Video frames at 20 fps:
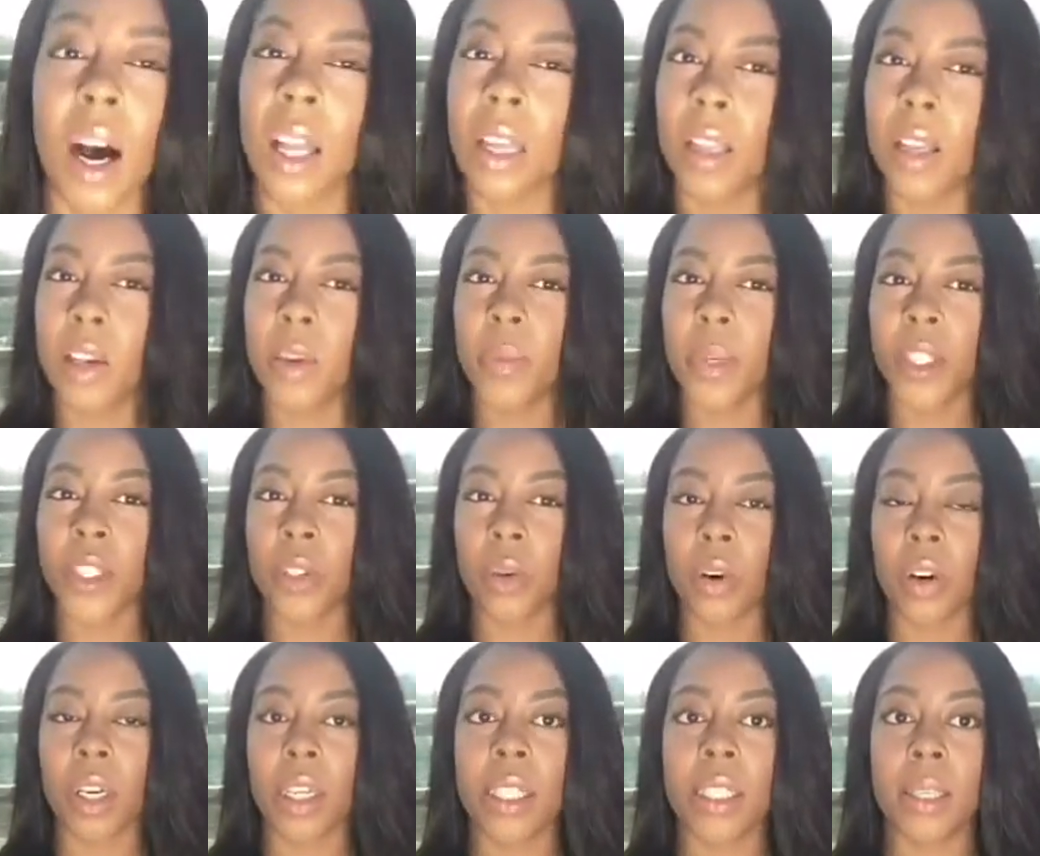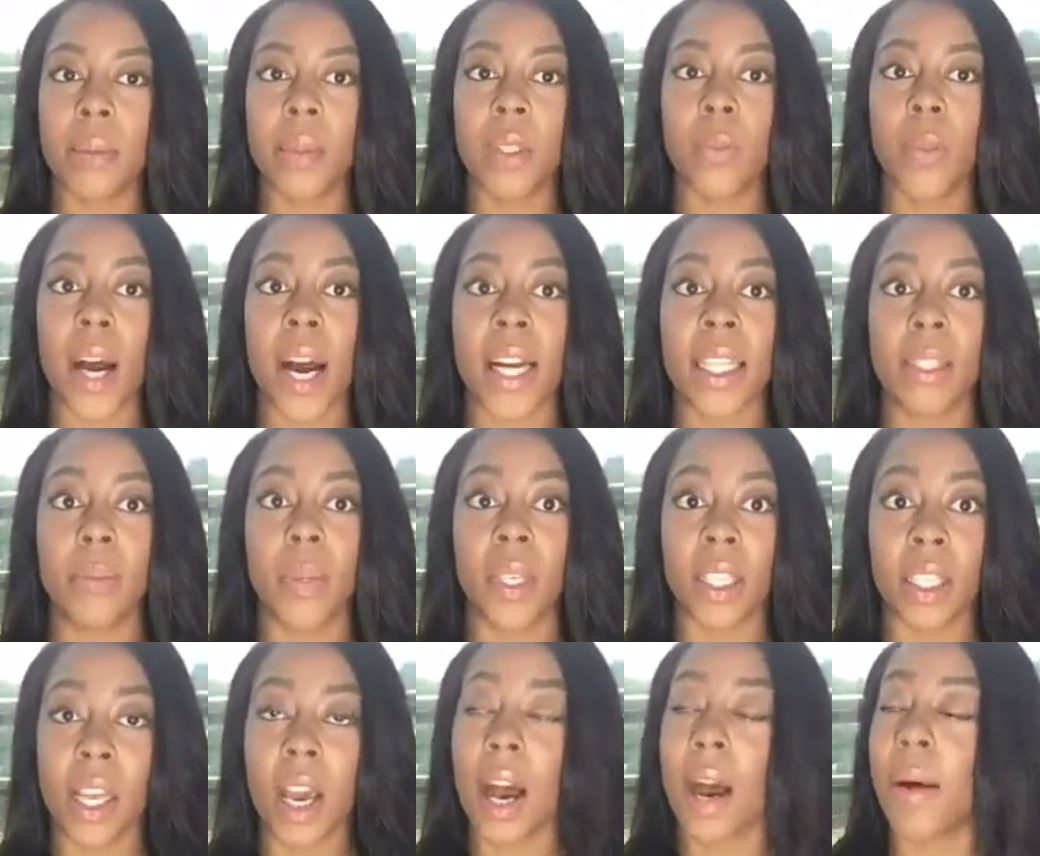little bit shorter in some spots,
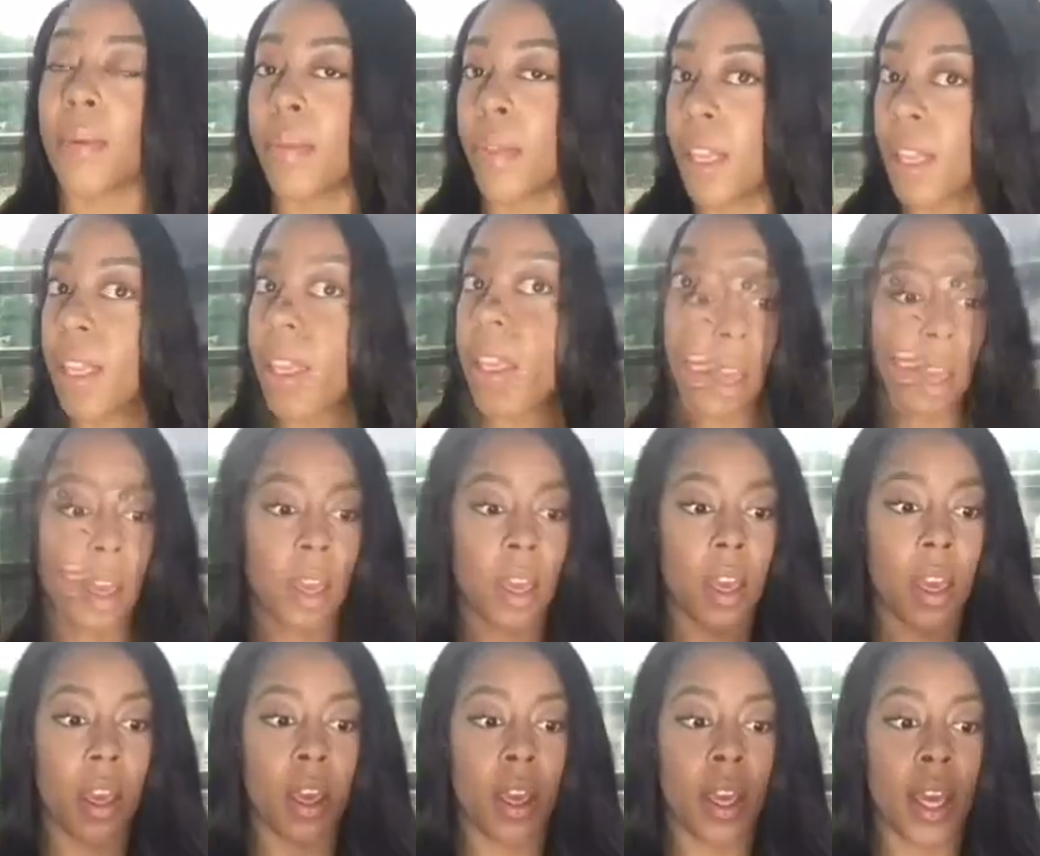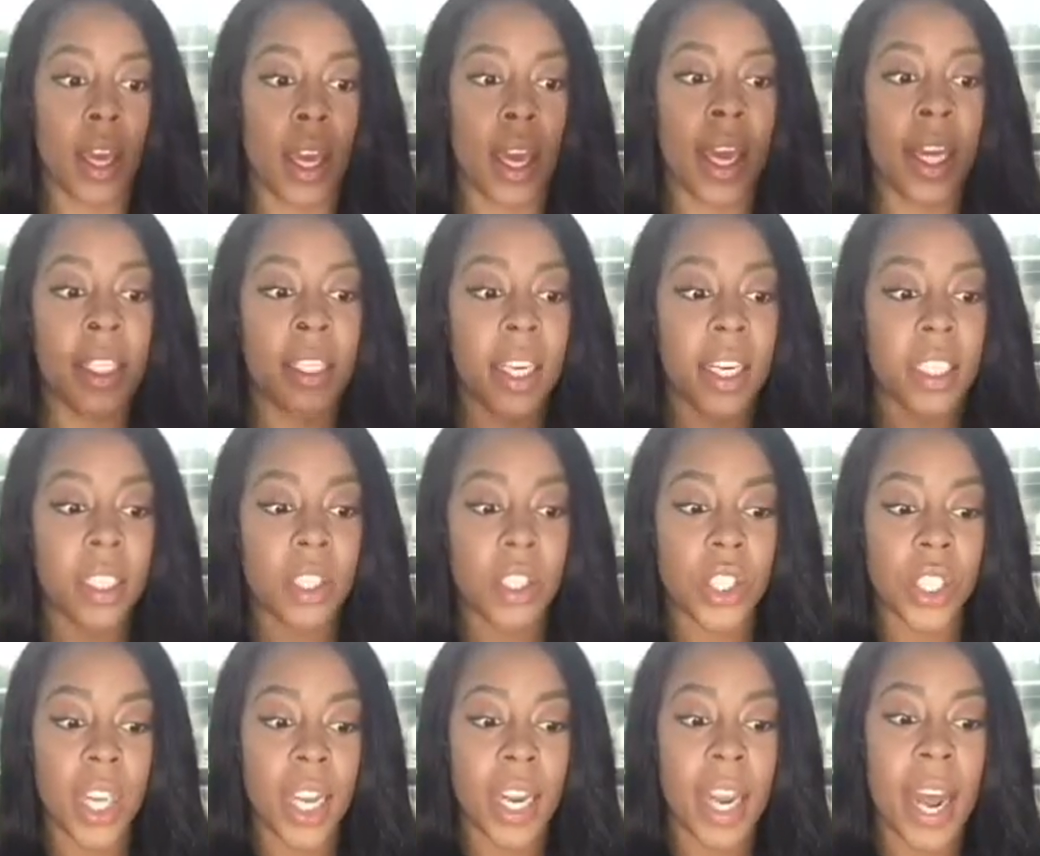but it doesn't
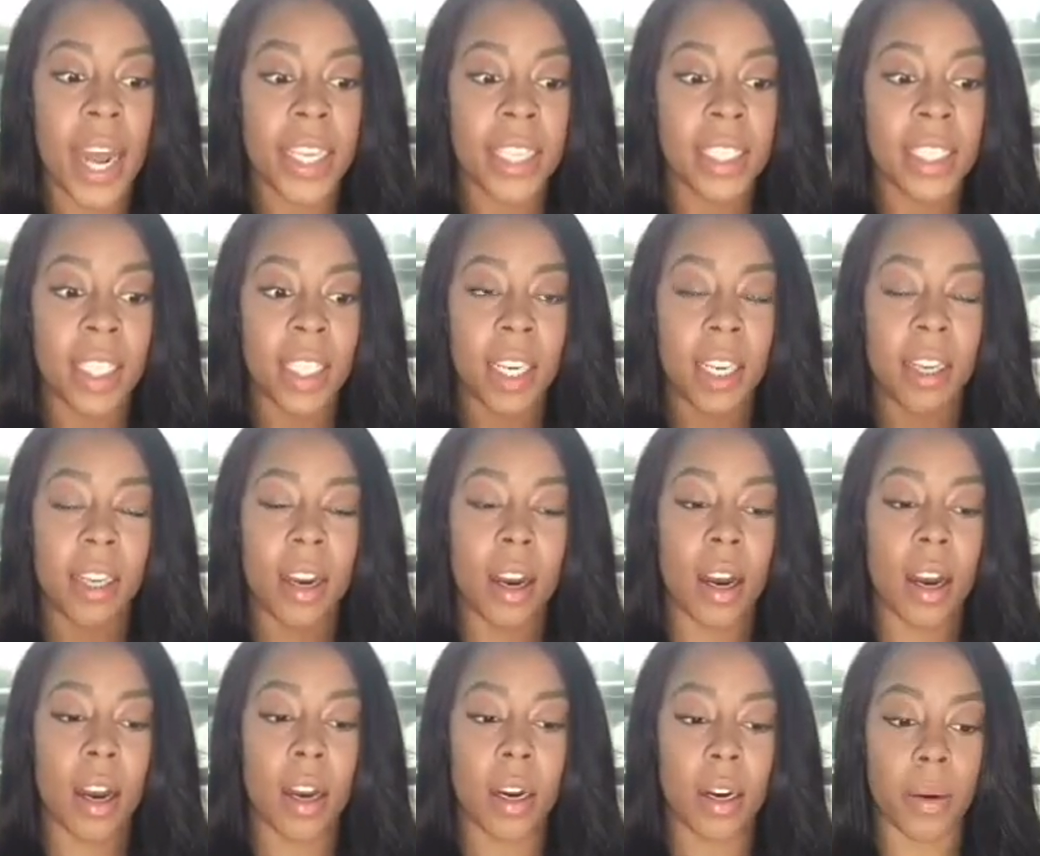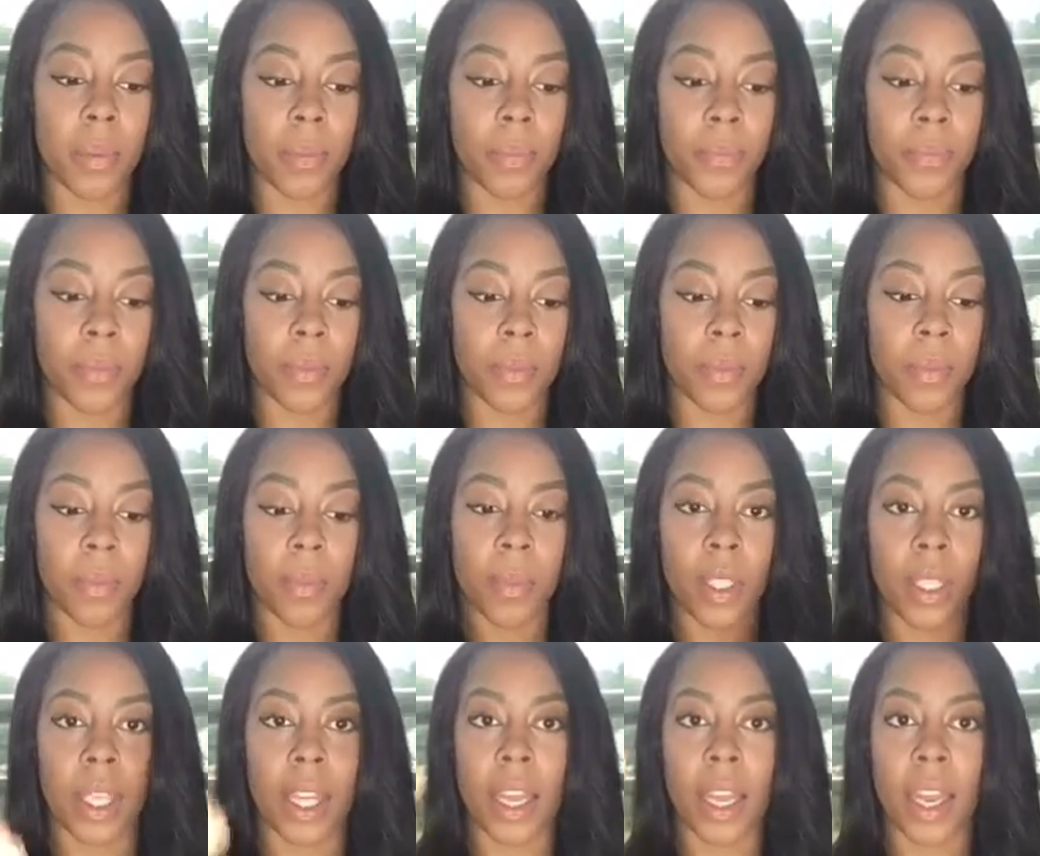shed. I did, I
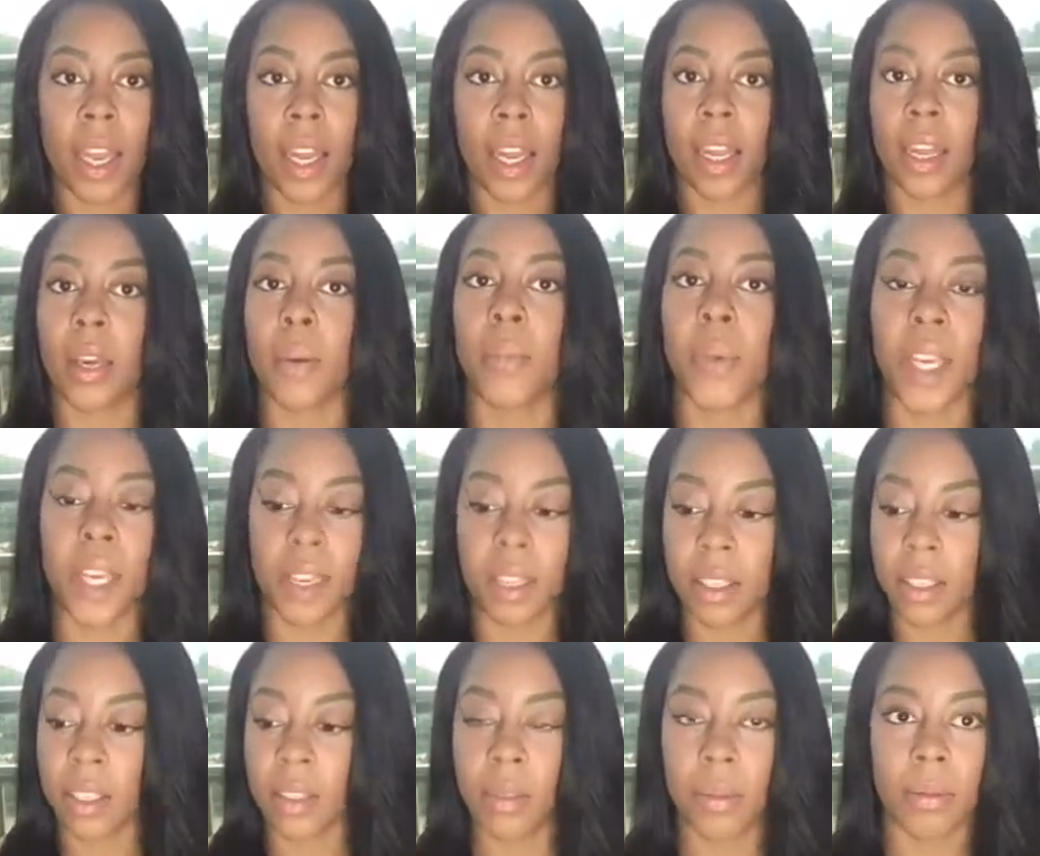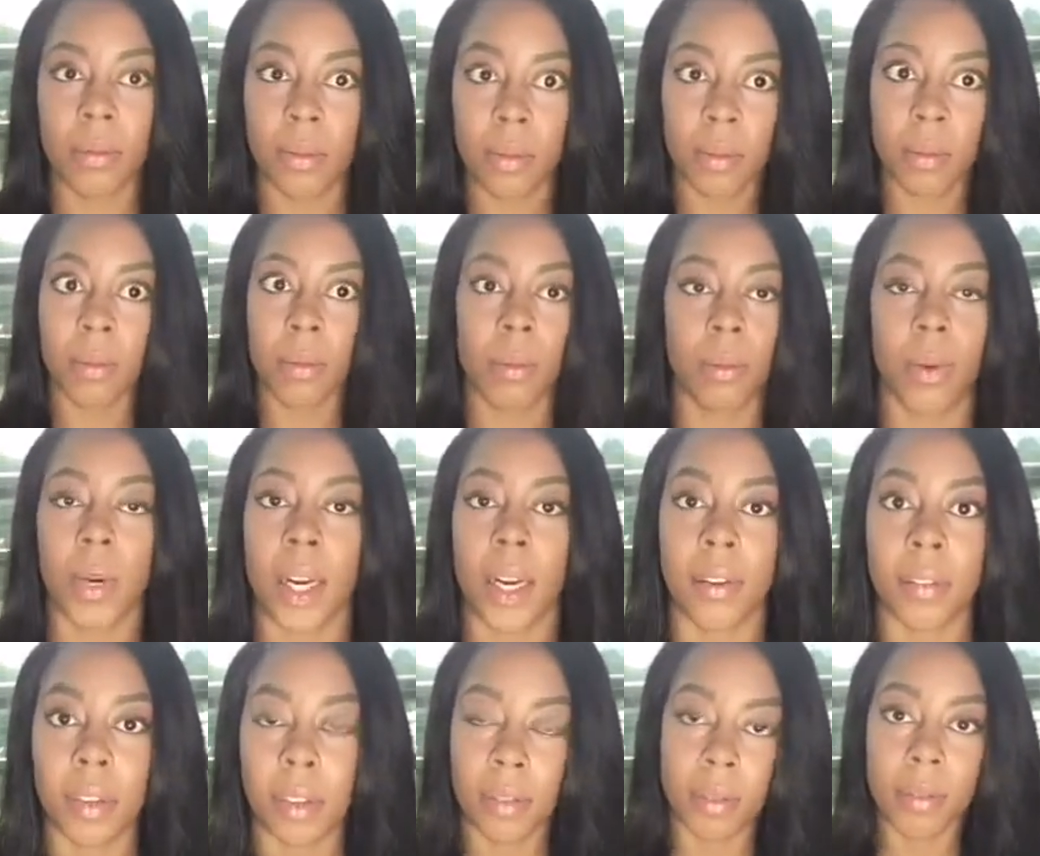think I got like a piece,
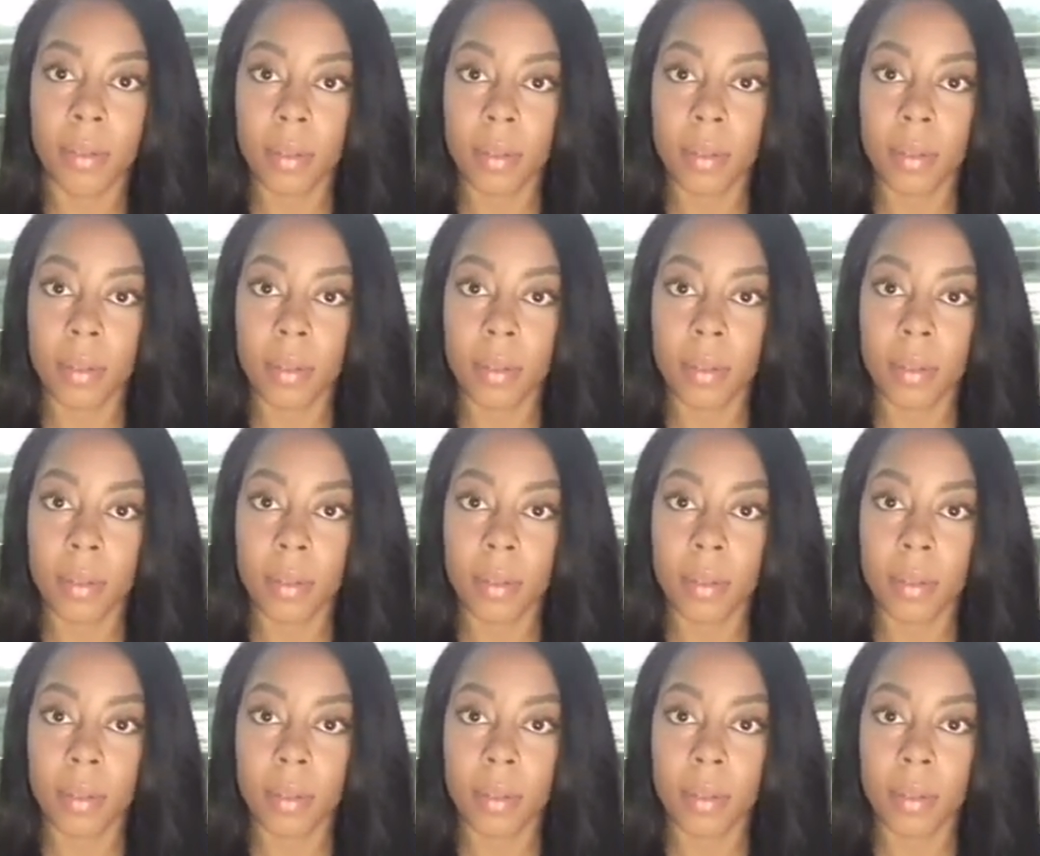whatever.